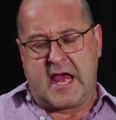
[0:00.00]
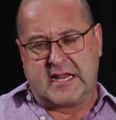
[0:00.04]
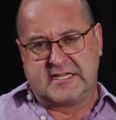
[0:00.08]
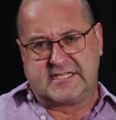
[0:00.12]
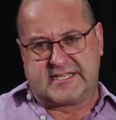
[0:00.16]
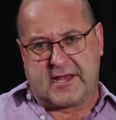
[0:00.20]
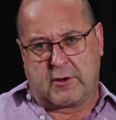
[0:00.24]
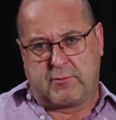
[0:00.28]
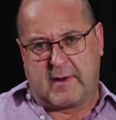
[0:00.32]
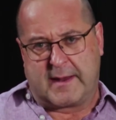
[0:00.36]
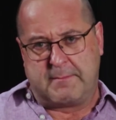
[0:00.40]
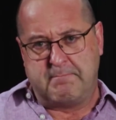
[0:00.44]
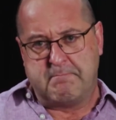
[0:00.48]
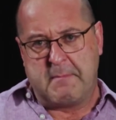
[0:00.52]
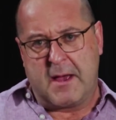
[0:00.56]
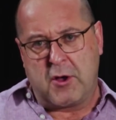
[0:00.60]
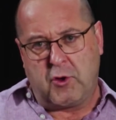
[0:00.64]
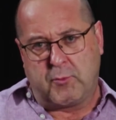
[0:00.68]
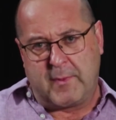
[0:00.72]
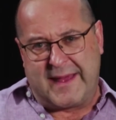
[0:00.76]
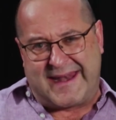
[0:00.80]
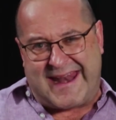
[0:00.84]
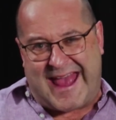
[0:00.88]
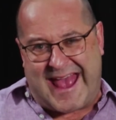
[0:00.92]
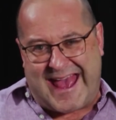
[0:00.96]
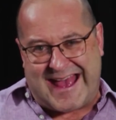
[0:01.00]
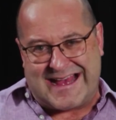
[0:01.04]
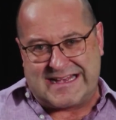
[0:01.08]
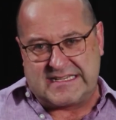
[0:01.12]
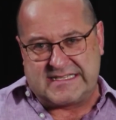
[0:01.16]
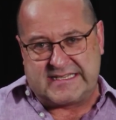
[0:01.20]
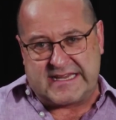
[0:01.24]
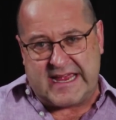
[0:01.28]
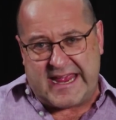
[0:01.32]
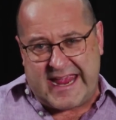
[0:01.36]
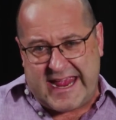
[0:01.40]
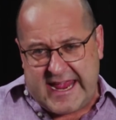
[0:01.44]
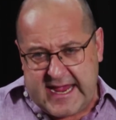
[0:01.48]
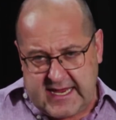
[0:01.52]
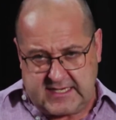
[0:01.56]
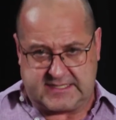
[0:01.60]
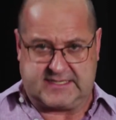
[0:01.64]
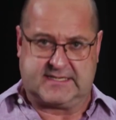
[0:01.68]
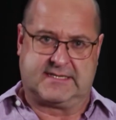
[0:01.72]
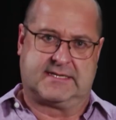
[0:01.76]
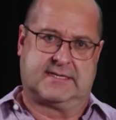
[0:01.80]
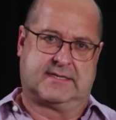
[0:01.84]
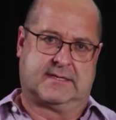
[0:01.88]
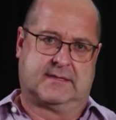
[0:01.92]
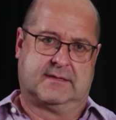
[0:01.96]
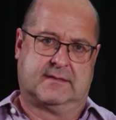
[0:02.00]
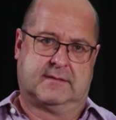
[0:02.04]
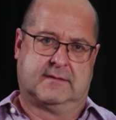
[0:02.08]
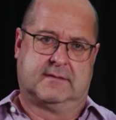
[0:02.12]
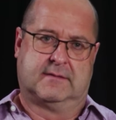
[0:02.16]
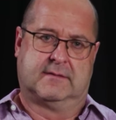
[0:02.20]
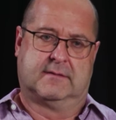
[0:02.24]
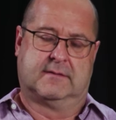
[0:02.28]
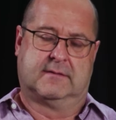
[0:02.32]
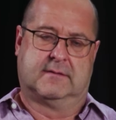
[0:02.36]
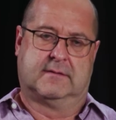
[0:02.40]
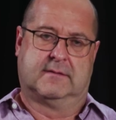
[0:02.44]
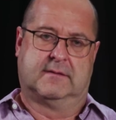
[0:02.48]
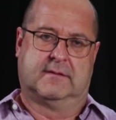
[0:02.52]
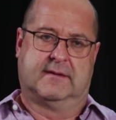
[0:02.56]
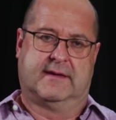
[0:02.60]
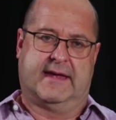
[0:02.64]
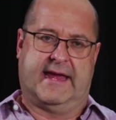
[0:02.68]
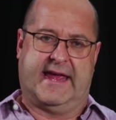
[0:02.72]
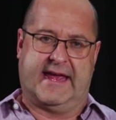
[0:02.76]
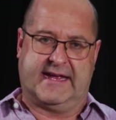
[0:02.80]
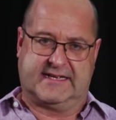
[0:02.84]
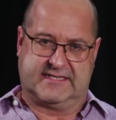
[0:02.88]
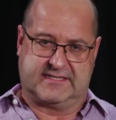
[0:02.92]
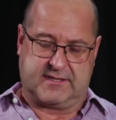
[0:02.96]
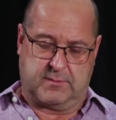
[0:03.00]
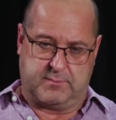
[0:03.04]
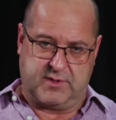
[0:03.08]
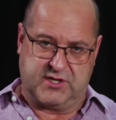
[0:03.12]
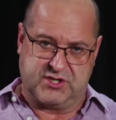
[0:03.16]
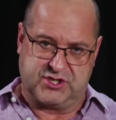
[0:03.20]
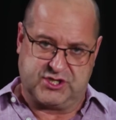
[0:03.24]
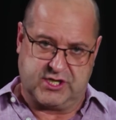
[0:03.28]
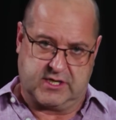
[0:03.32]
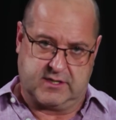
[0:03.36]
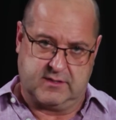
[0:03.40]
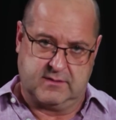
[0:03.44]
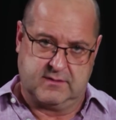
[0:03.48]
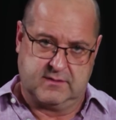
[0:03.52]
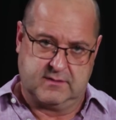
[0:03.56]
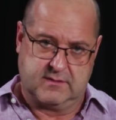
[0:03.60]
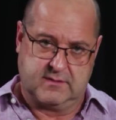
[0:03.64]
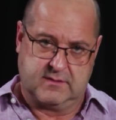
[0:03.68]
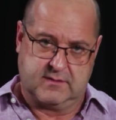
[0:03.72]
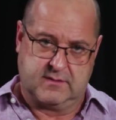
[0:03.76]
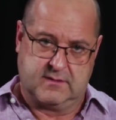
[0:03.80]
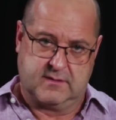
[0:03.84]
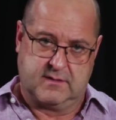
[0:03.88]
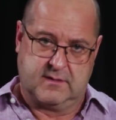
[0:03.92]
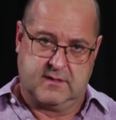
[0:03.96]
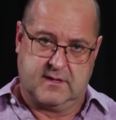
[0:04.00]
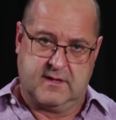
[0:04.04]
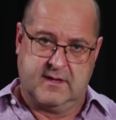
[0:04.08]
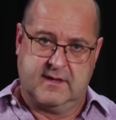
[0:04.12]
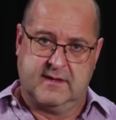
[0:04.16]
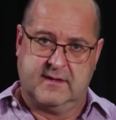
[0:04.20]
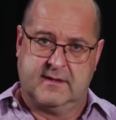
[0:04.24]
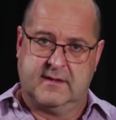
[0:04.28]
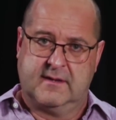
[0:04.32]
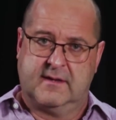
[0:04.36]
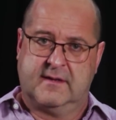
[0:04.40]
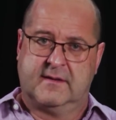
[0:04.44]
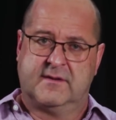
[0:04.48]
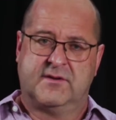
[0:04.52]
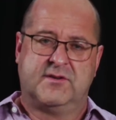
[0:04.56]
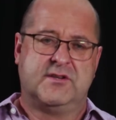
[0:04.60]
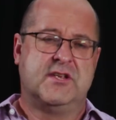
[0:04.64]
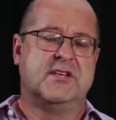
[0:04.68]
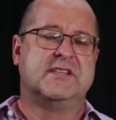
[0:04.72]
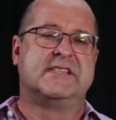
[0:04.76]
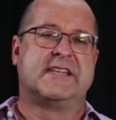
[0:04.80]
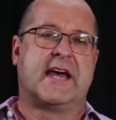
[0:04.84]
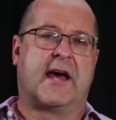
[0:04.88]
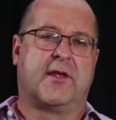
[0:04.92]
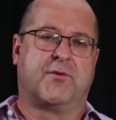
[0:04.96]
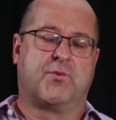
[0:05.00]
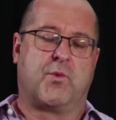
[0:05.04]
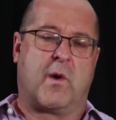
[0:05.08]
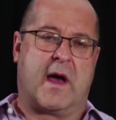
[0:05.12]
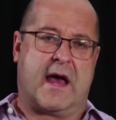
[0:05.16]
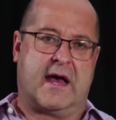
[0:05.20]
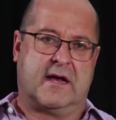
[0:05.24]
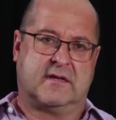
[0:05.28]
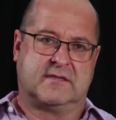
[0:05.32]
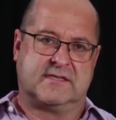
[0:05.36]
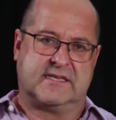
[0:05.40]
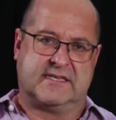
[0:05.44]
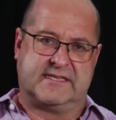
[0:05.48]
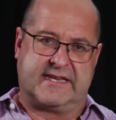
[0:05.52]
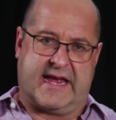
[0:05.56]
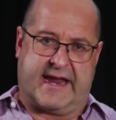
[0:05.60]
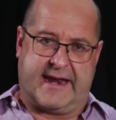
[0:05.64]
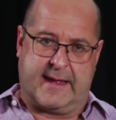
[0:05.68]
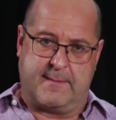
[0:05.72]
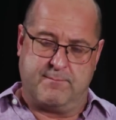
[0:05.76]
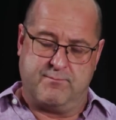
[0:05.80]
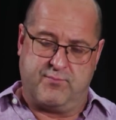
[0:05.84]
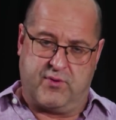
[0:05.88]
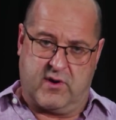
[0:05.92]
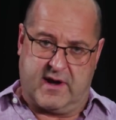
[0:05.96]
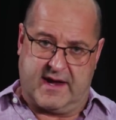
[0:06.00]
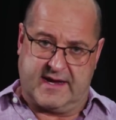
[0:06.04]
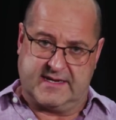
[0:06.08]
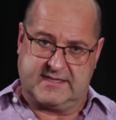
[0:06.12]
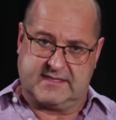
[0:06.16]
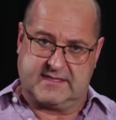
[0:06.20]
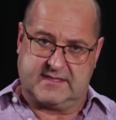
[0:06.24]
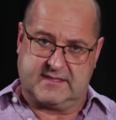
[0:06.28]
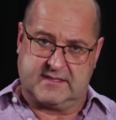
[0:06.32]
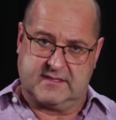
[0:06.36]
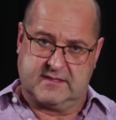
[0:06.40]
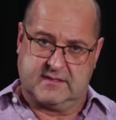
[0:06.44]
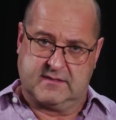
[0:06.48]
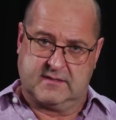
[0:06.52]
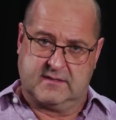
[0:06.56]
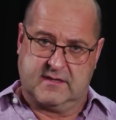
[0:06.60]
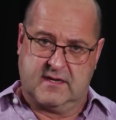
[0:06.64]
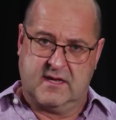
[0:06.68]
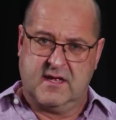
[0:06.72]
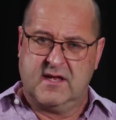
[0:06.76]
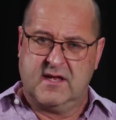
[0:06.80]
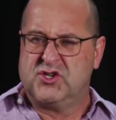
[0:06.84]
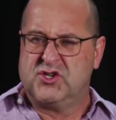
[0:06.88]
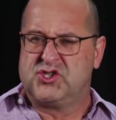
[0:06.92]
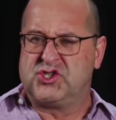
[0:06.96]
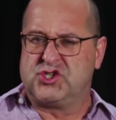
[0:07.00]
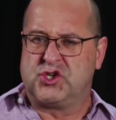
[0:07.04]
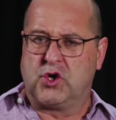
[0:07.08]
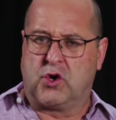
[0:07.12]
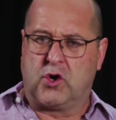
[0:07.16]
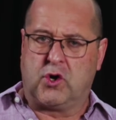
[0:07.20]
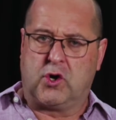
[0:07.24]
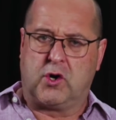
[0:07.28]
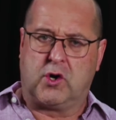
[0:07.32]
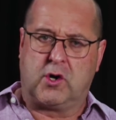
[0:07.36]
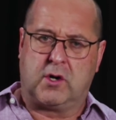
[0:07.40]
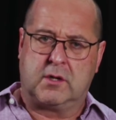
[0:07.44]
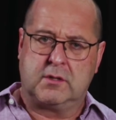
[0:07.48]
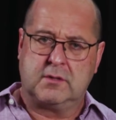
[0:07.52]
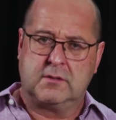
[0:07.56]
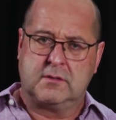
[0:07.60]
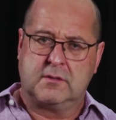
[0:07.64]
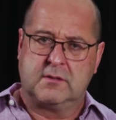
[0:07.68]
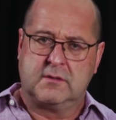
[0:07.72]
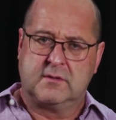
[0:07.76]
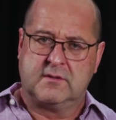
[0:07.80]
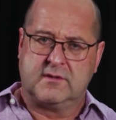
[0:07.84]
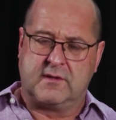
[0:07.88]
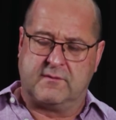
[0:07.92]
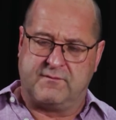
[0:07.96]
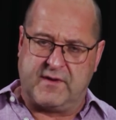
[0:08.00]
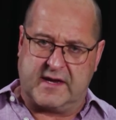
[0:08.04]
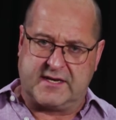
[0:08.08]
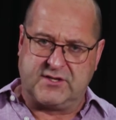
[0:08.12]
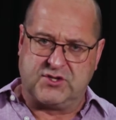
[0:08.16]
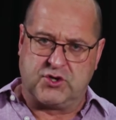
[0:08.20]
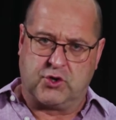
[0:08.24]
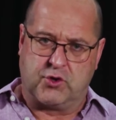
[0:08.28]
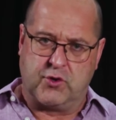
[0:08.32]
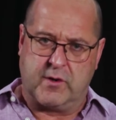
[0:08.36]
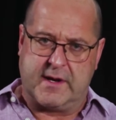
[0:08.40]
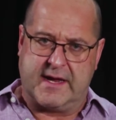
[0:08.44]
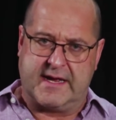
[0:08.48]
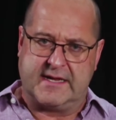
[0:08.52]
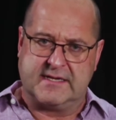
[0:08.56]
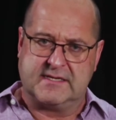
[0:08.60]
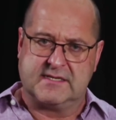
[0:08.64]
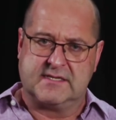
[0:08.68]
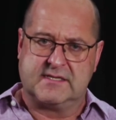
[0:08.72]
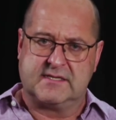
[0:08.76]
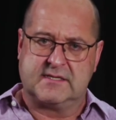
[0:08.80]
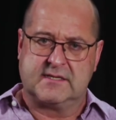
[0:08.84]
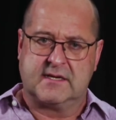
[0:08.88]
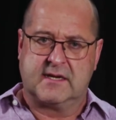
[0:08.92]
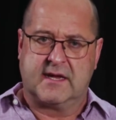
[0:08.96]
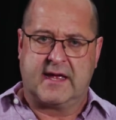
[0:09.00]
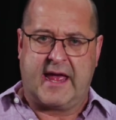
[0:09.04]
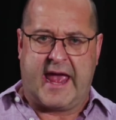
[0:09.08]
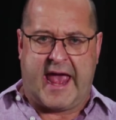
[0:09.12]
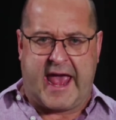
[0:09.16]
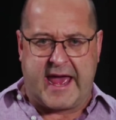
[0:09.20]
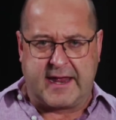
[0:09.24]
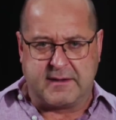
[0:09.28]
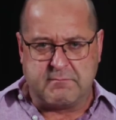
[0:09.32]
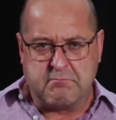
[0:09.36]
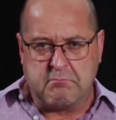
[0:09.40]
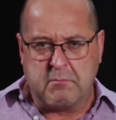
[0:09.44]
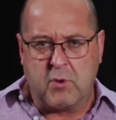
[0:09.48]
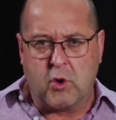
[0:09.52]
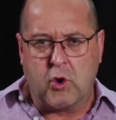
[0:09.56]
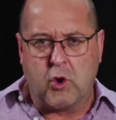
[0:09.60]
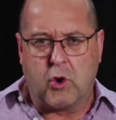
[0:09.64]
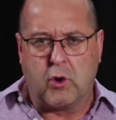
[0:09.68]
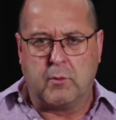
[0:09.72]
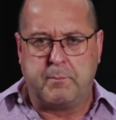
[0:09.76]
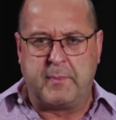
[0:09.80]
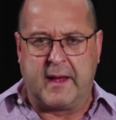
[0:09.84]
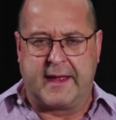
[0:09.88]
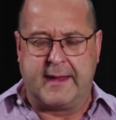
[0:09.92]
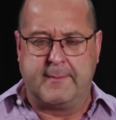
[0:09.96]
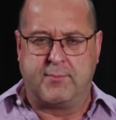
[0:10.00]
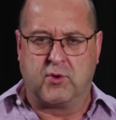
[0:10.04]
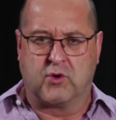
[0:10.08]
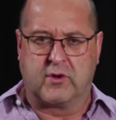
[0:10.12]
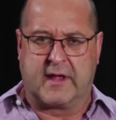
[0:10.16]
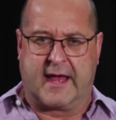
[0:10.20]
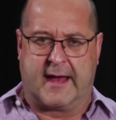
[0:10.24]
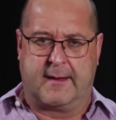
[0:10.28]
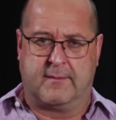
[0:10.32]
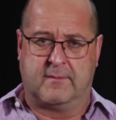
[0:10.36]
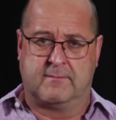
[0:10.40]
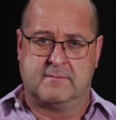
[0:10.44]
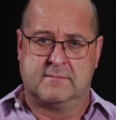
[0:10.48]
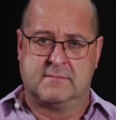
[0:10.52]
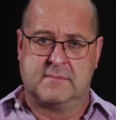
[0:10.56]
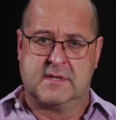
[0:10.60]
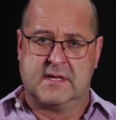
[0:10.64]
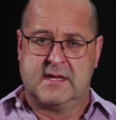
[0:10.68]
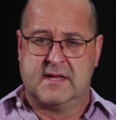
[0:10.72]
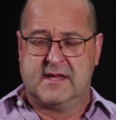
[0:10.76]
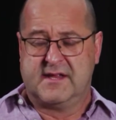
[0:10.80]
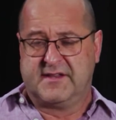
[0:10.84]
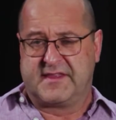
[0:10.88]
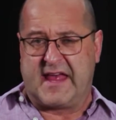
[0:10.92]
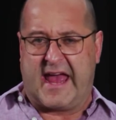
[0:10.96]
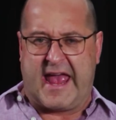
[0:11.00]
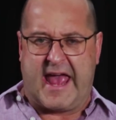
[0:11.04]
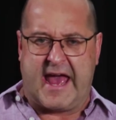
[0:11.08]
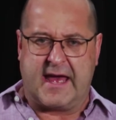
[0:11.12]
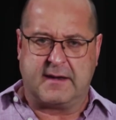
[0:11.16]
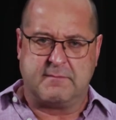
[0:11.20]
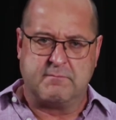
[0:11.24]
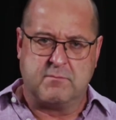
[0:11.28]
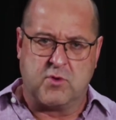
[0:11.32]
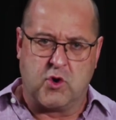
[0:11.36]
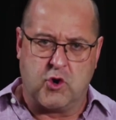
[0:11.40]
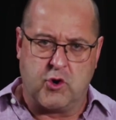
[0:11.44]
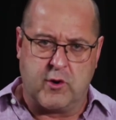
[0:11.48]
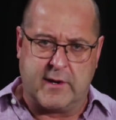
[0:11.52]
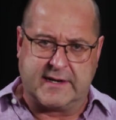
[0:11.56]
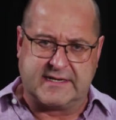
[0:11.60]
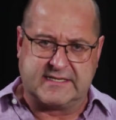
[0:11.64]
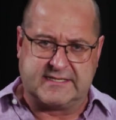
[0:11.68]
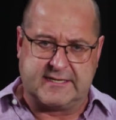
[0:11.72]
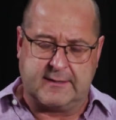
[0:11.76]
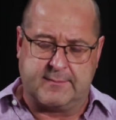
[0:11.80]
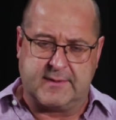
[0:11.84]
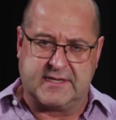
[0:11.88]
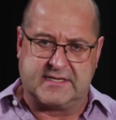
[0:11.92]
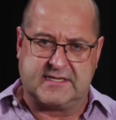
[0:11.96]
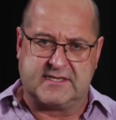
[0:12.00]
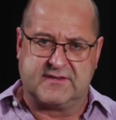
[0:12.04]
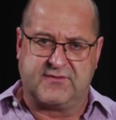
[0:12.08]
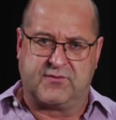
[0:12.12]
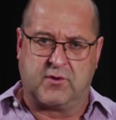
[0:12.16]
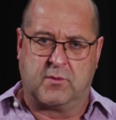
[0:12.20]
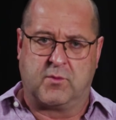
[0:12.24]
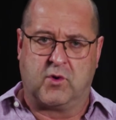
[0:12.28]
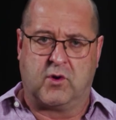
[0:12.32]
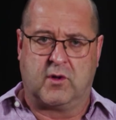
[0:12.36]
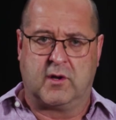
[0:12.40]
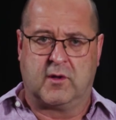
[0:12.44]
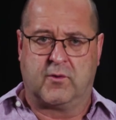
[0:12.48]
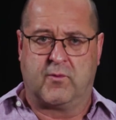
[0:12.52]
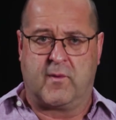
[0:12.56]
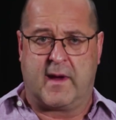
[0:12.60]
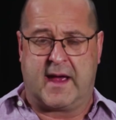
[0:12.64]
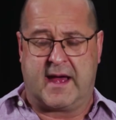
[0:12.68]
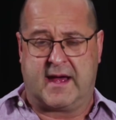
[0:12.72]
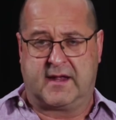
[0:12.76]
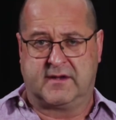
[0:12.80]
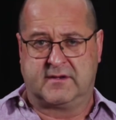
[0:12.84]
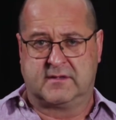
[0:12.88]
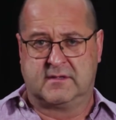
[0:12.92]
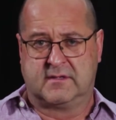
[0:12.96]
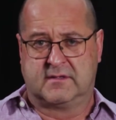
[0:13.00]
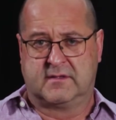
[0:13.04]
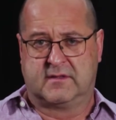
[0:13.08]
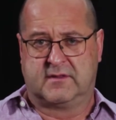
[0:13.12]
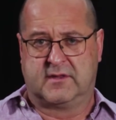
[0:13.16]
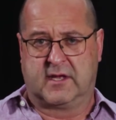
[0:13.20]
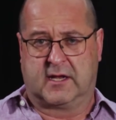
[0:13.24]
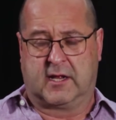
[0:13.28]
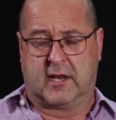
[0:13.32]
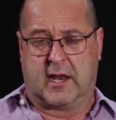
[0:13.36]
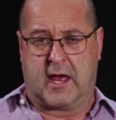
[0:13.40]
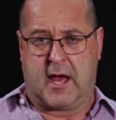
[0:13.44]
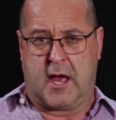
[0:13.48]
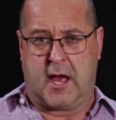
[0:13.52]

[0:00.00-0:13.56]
And so when Melbourne has its exhibition, New South Wales is unimpressed. Sure, the Victorians had more people come. They had more exhibits from all around the